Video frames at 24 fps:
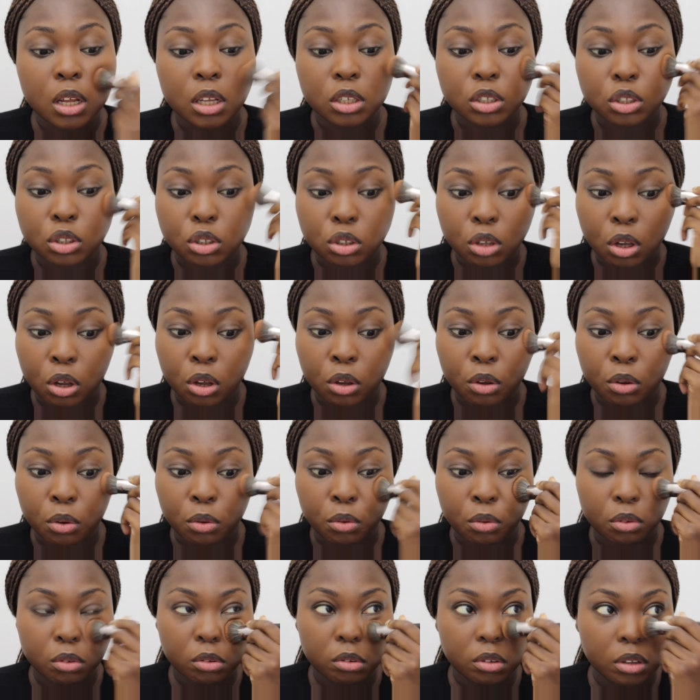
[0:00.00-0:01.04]

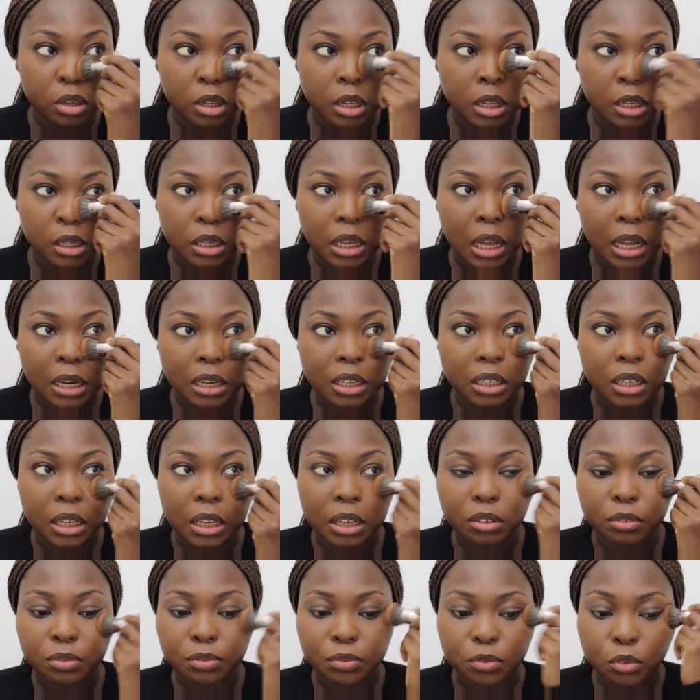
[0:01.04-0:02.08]
so it kind of
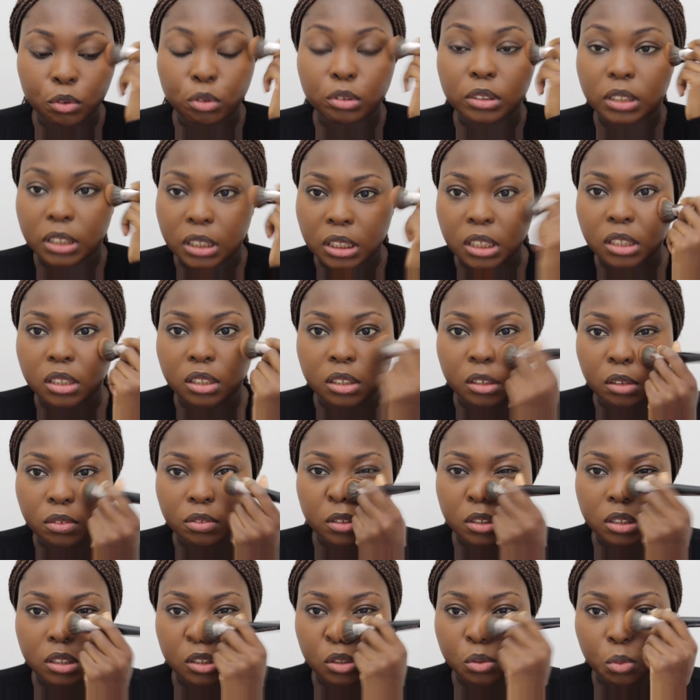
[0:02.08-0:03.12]
like forces itself
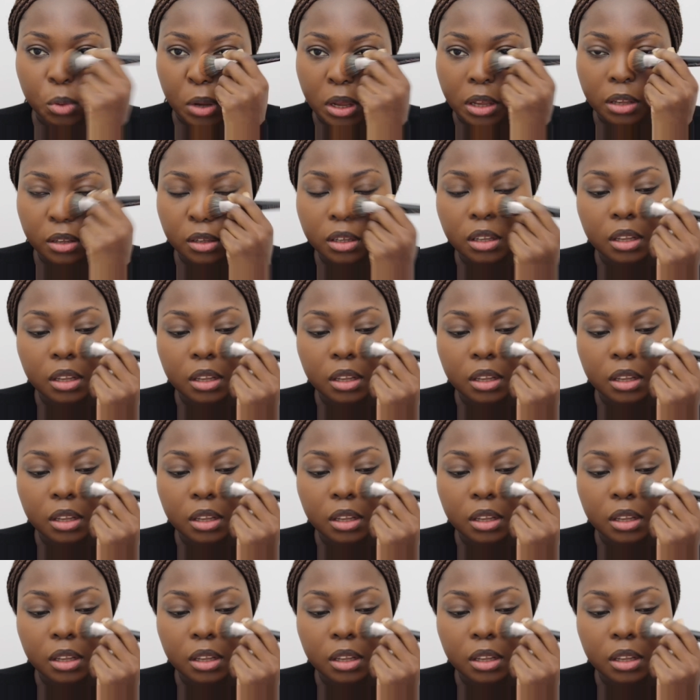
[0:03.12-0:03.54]
to sweat.